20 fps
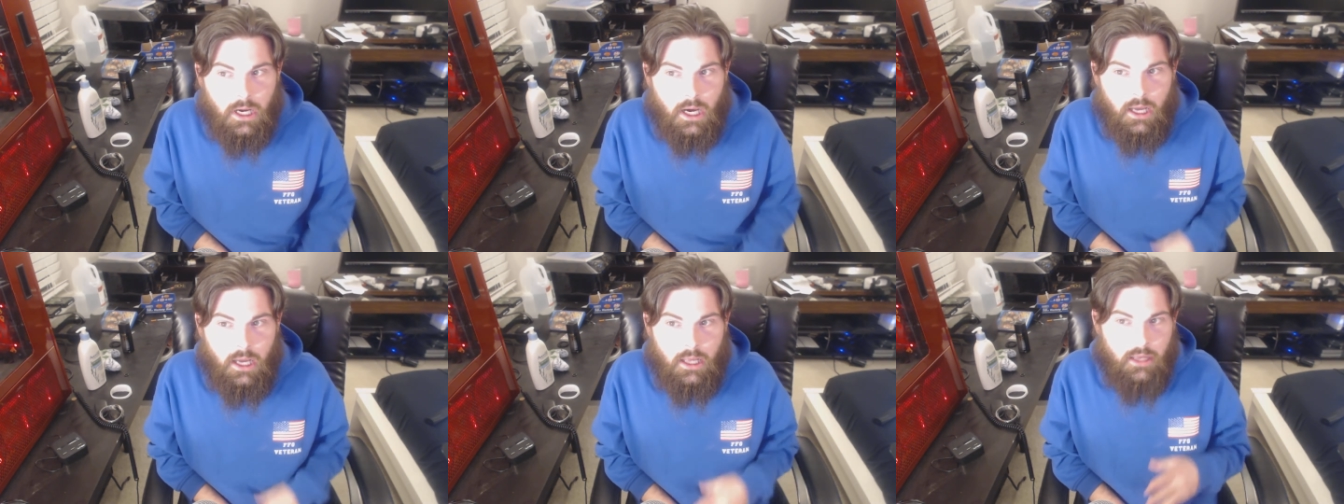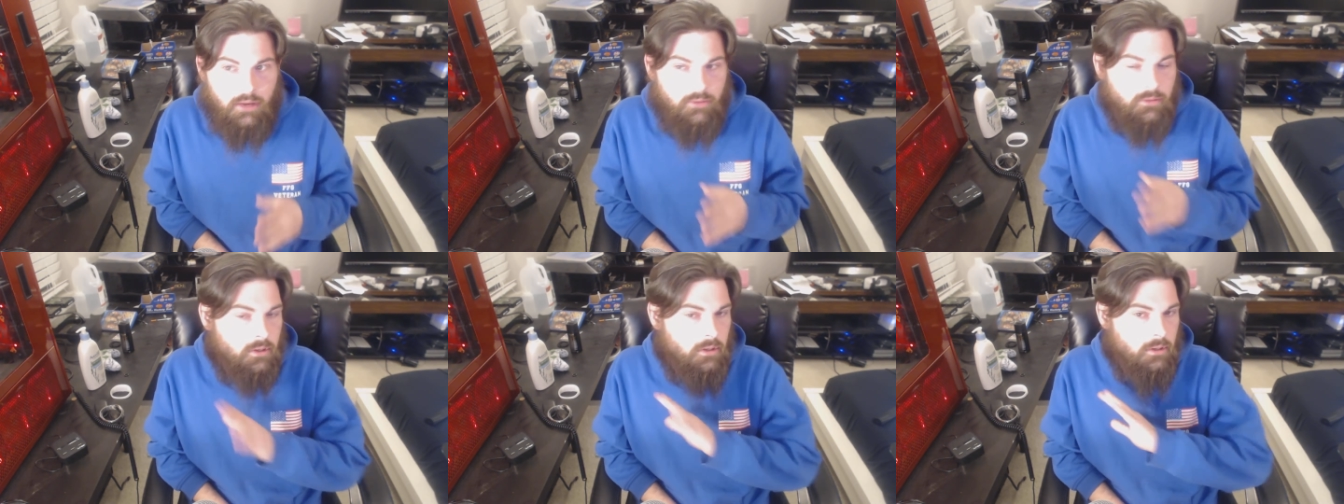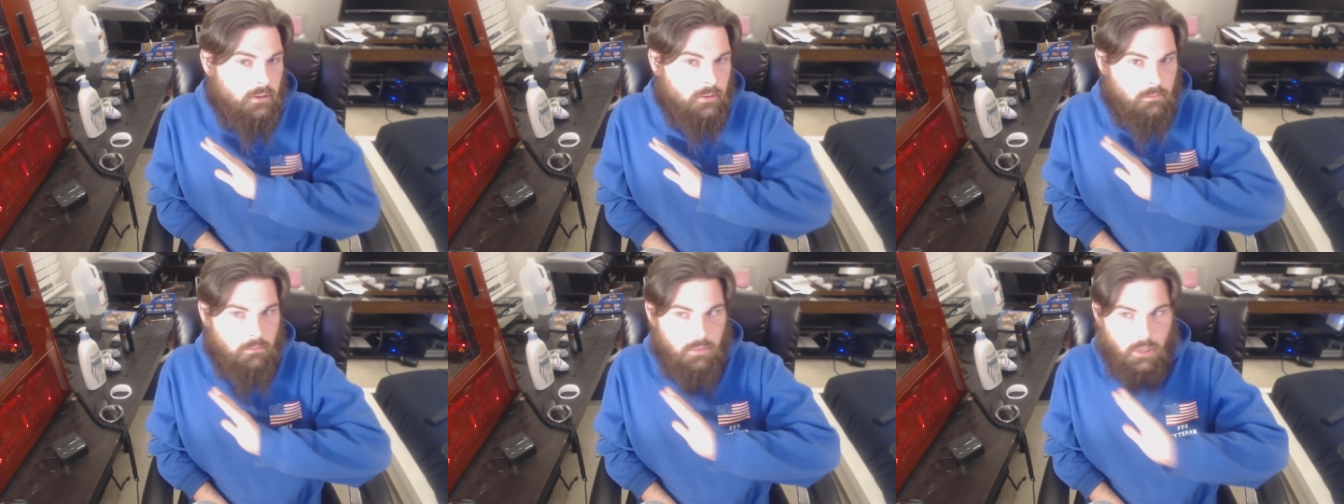I
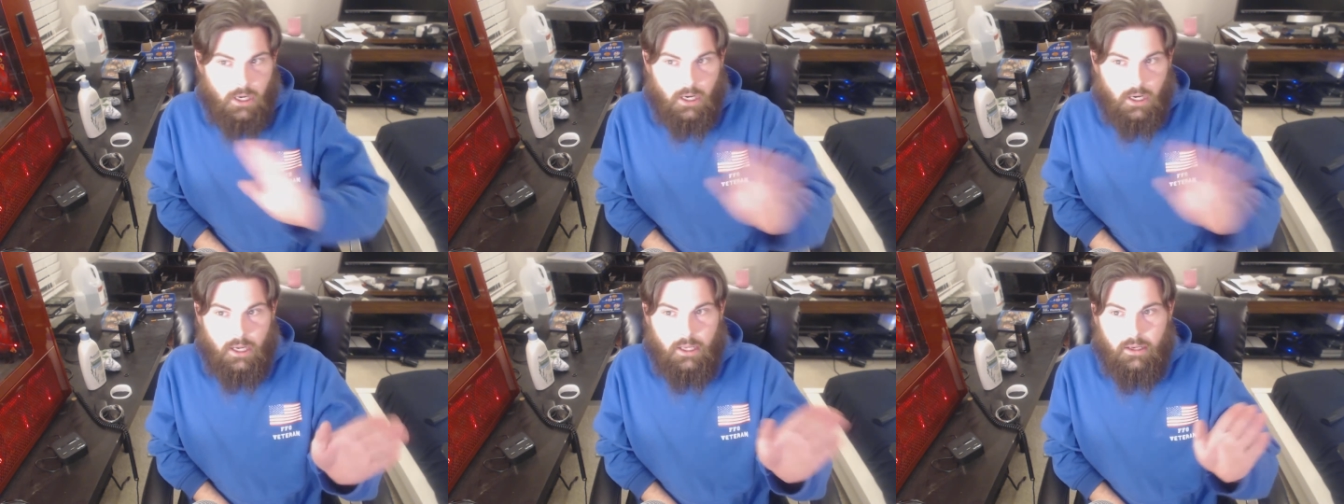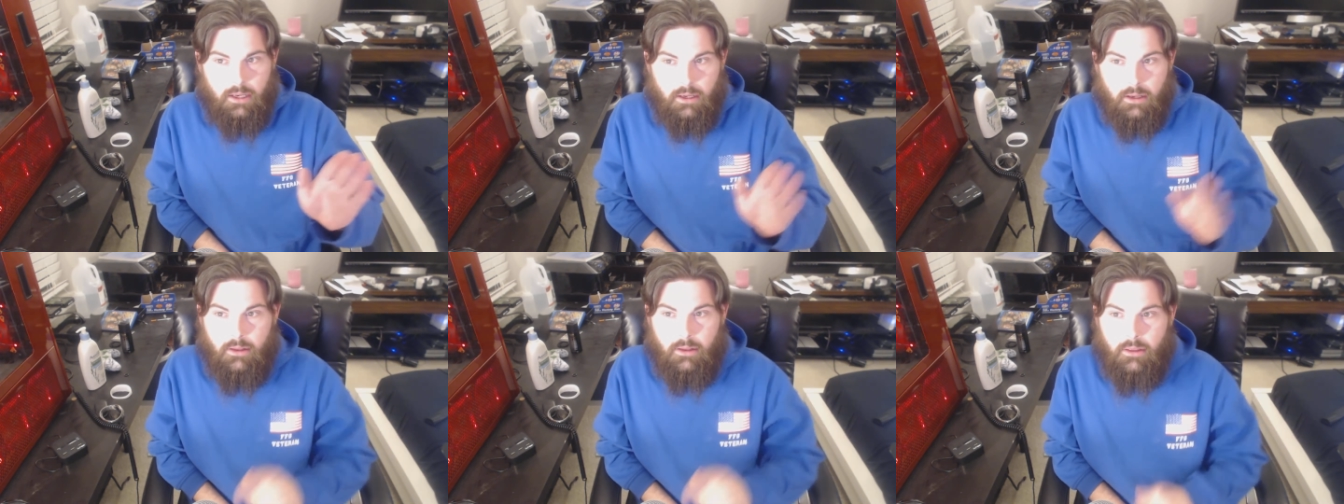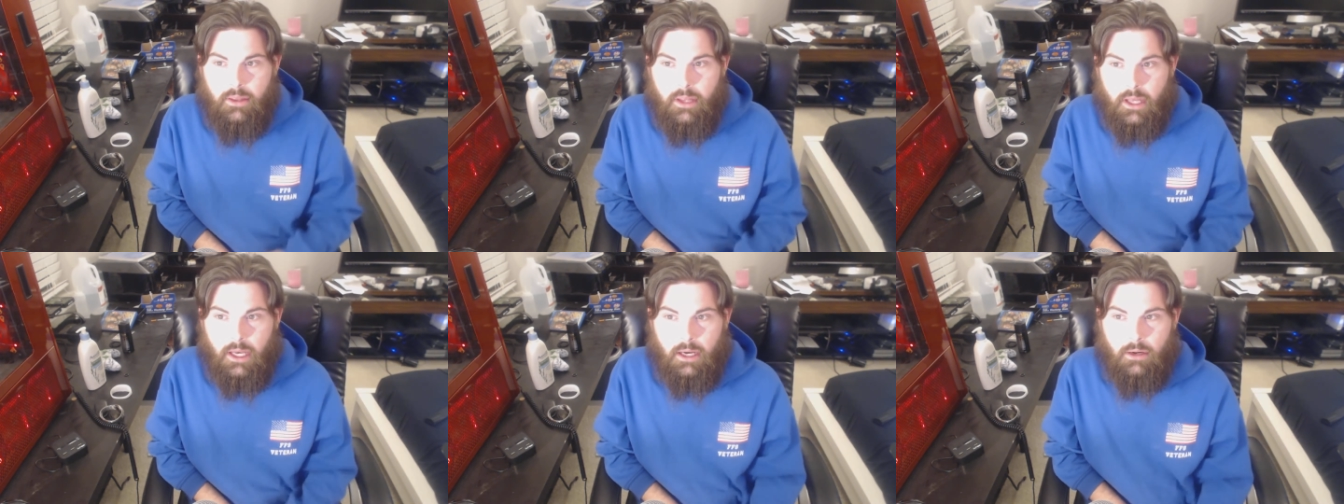ever bought
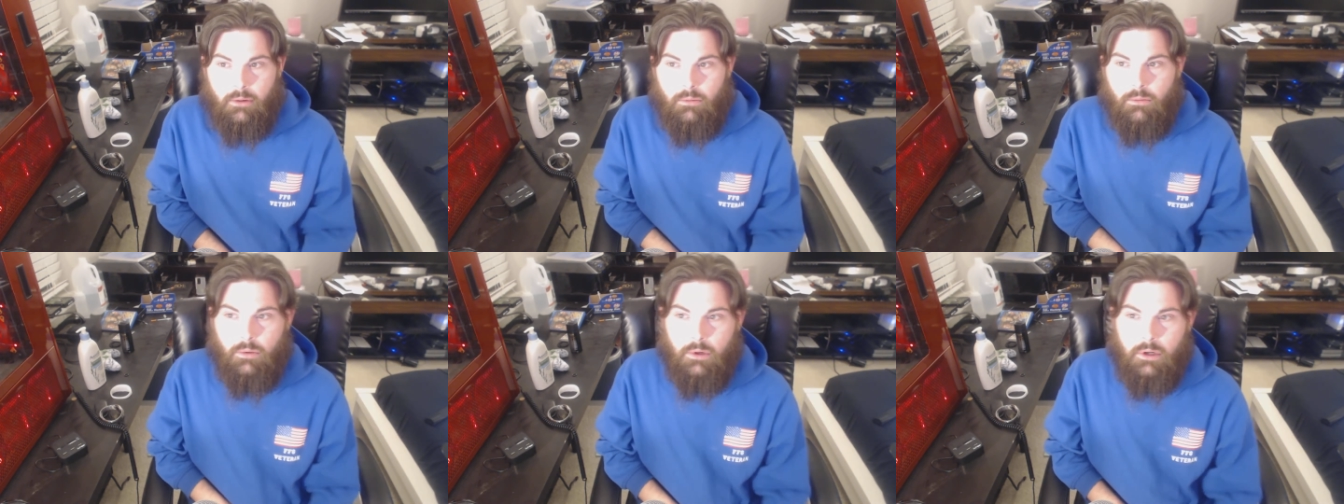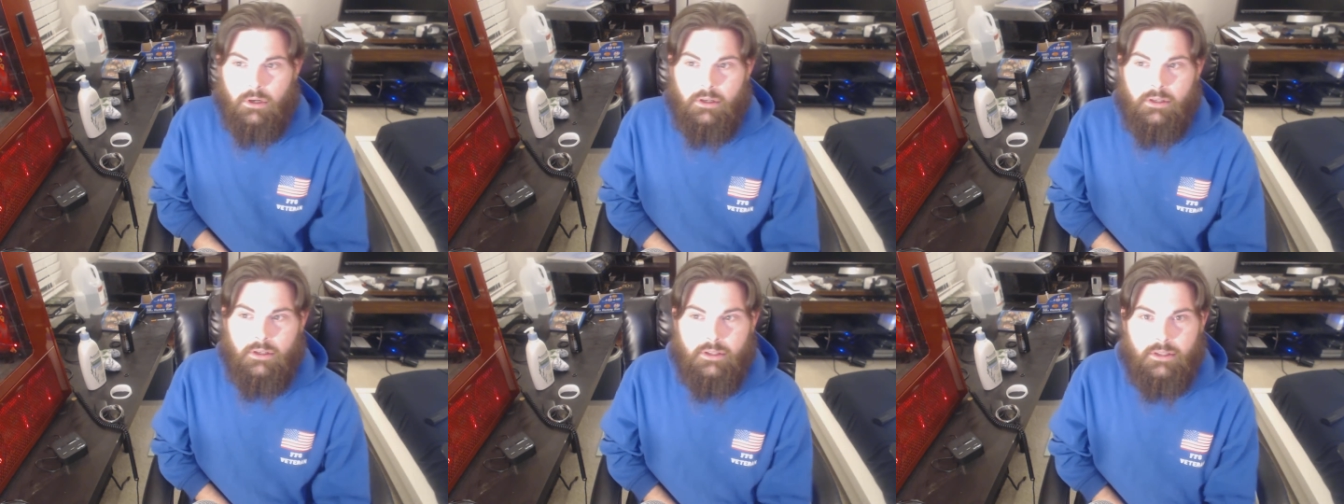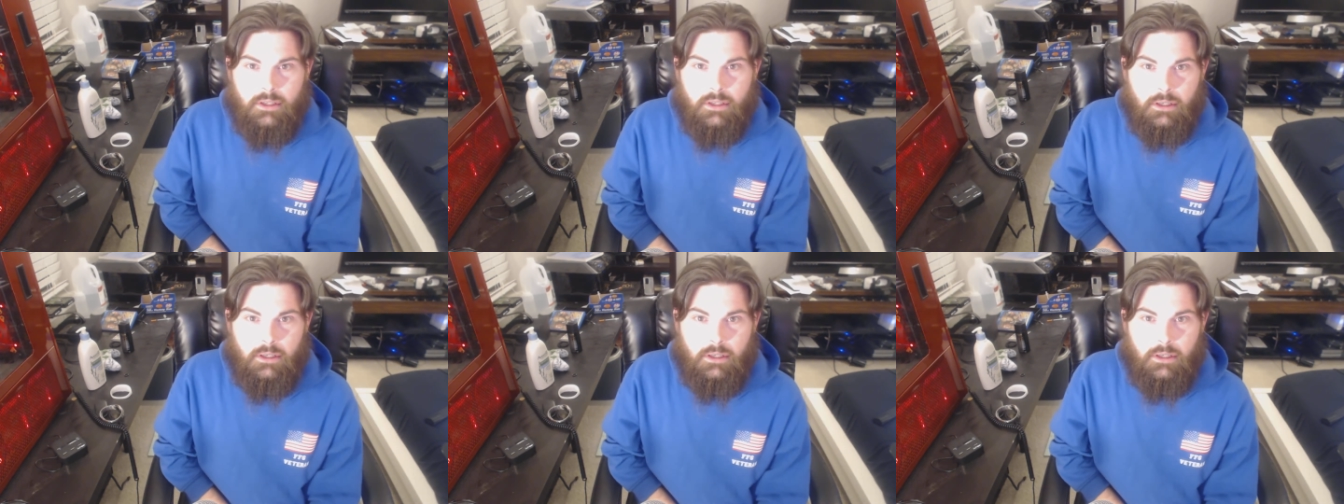that was